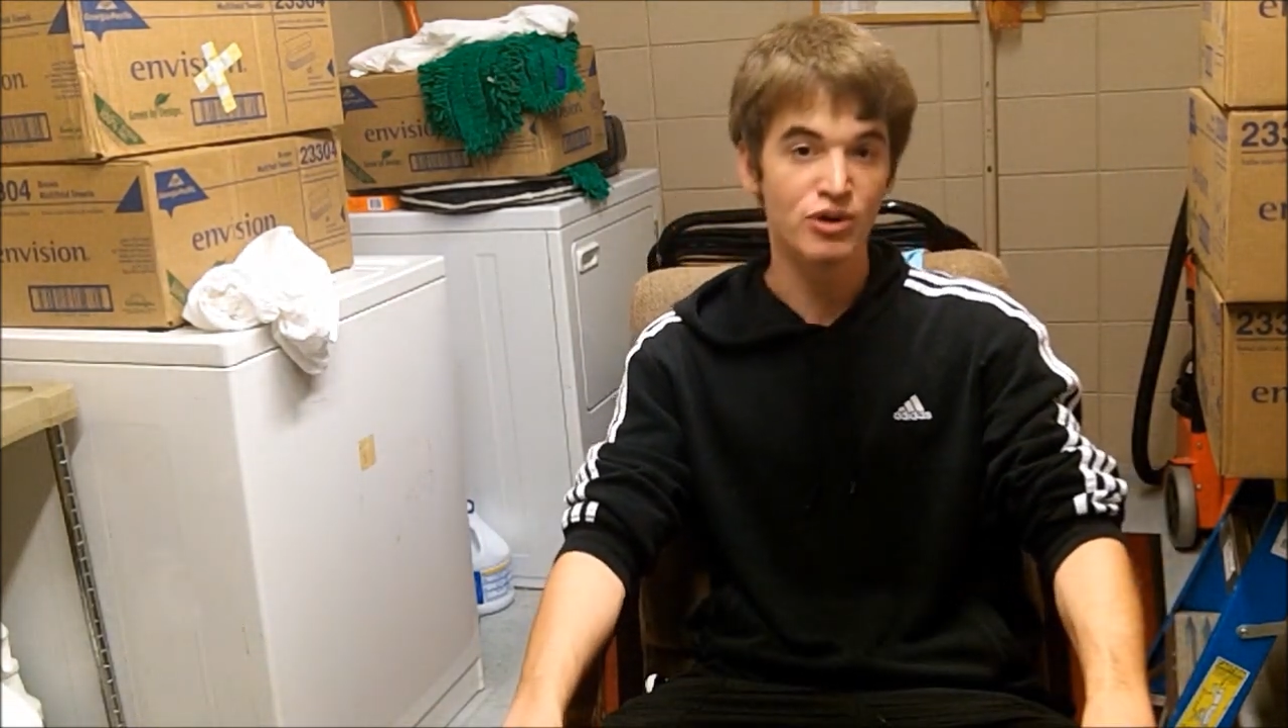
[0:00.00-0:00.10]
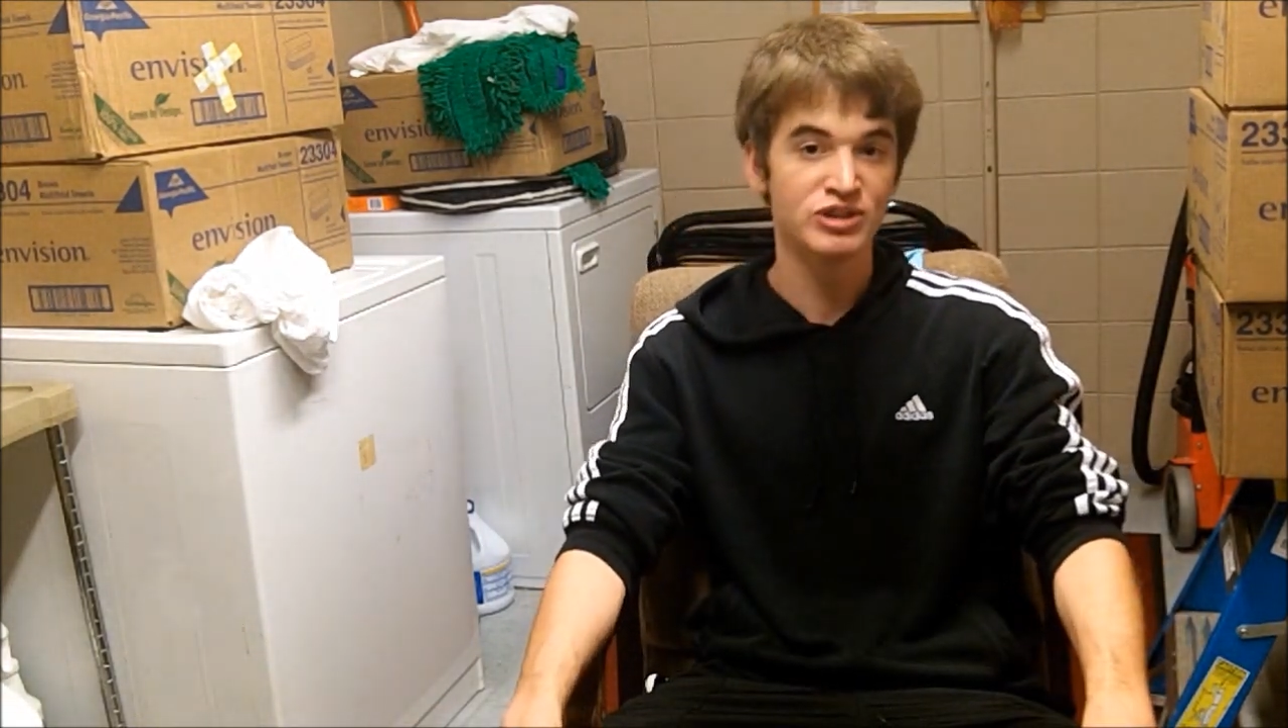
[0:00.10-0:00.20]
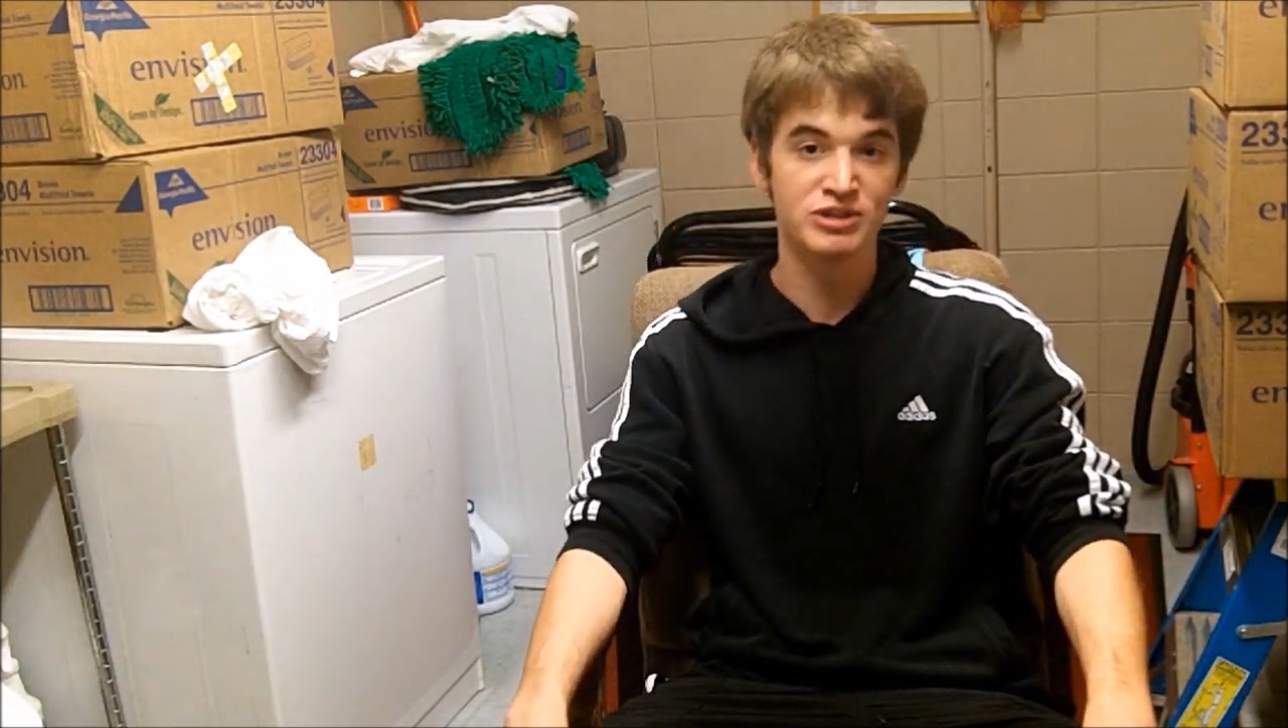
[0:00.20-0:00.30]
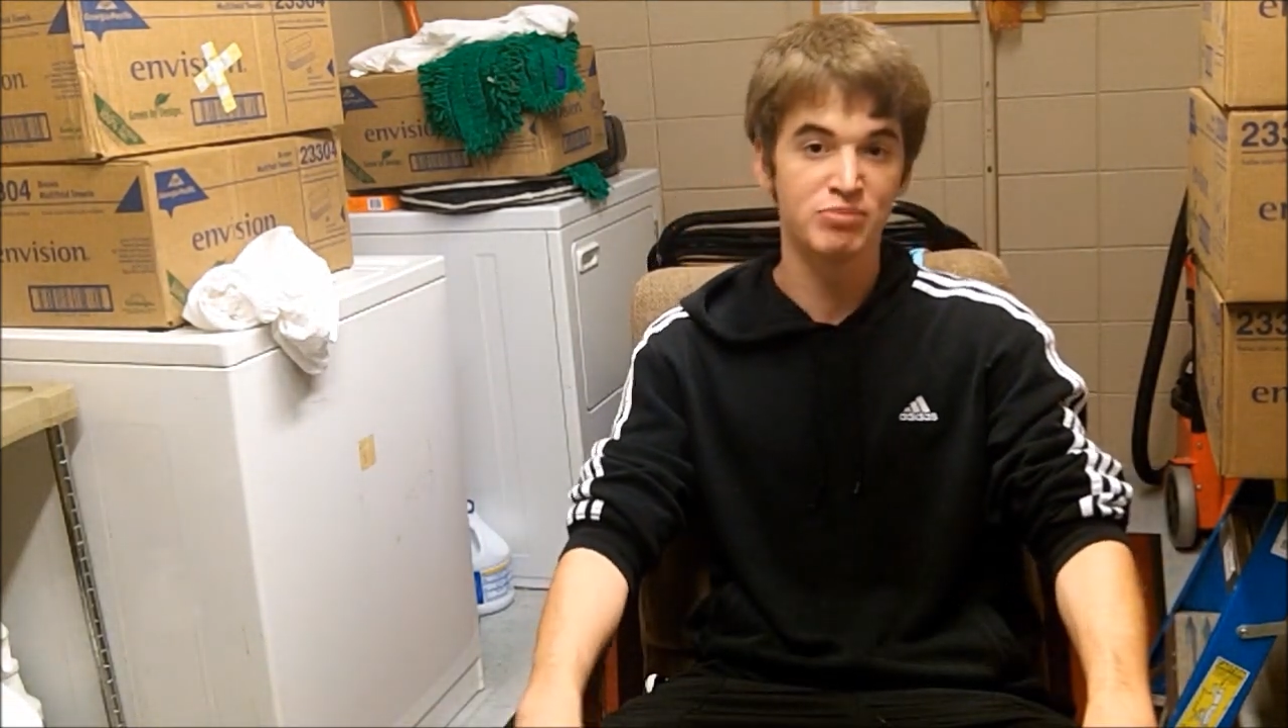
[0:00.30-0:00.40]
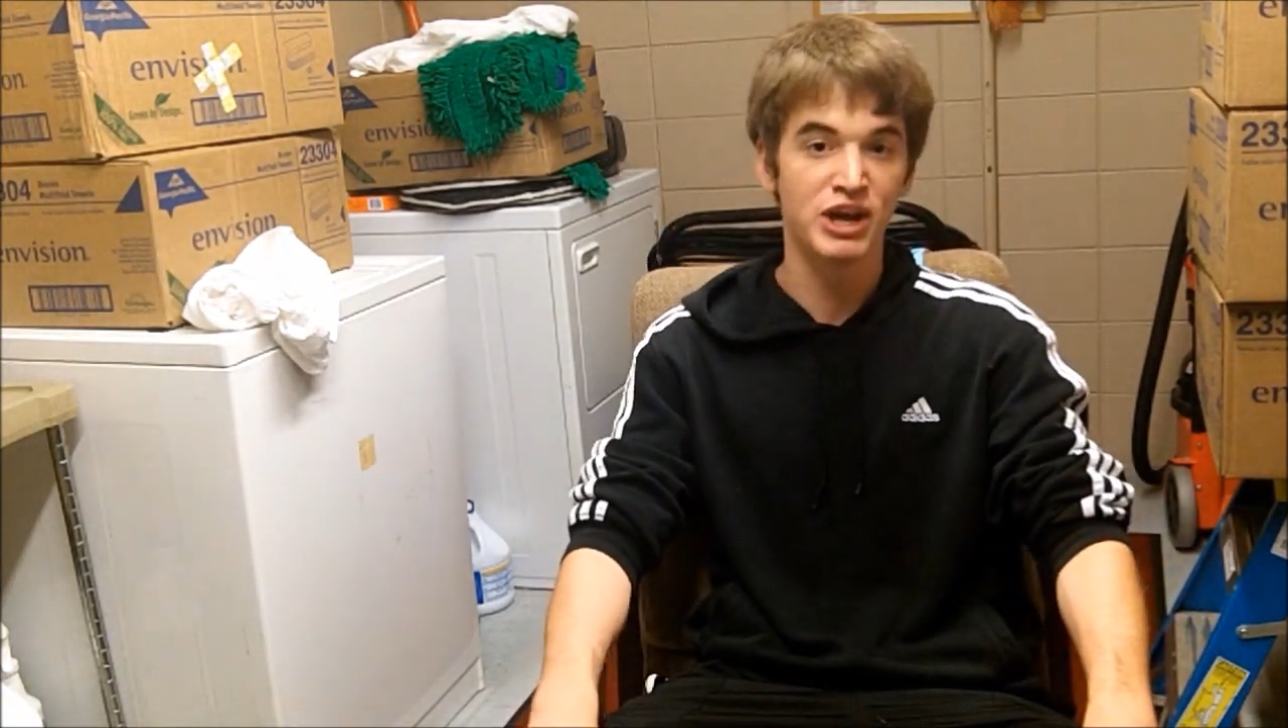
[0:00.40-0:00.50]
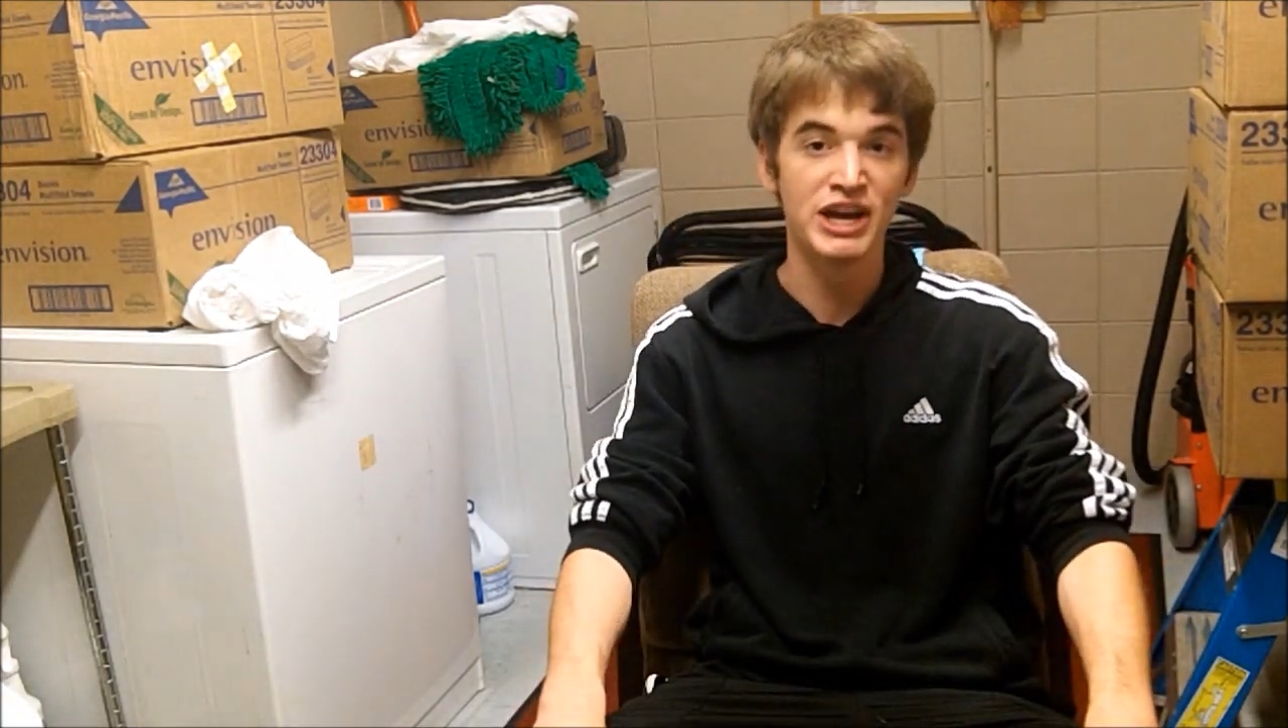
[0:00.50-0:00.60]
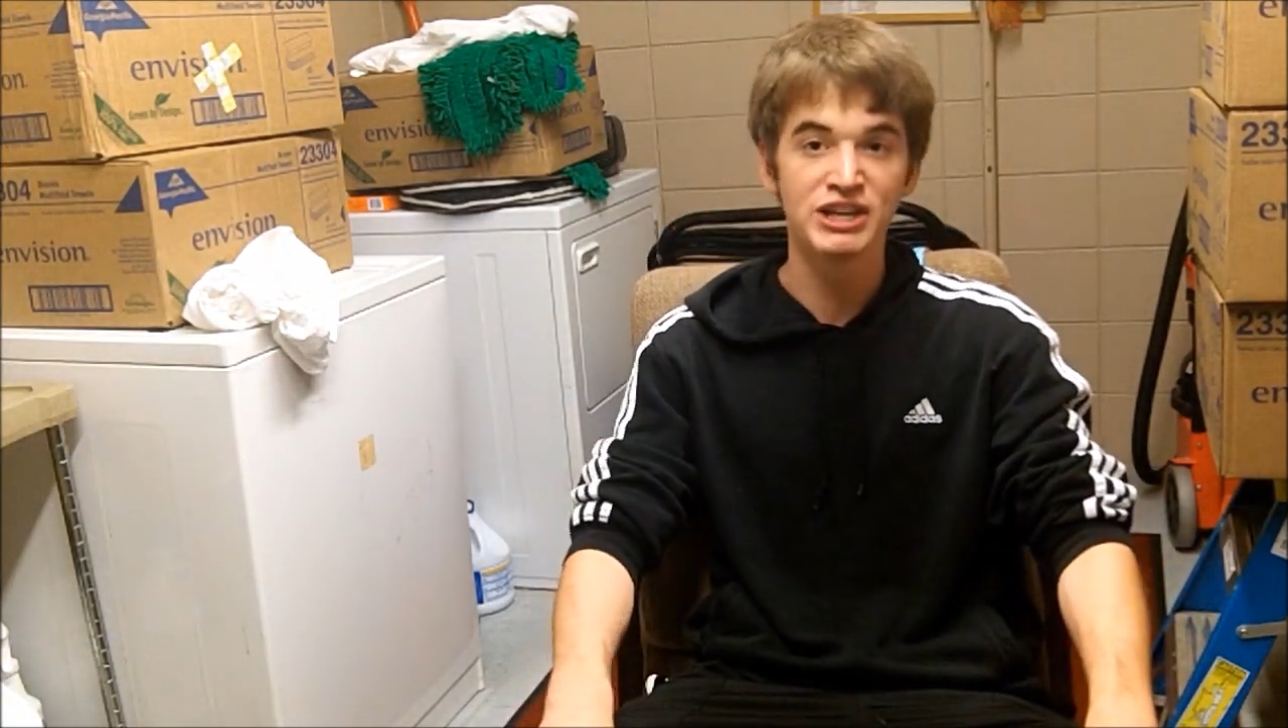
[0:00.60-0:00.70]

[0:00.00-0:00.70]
It's just plain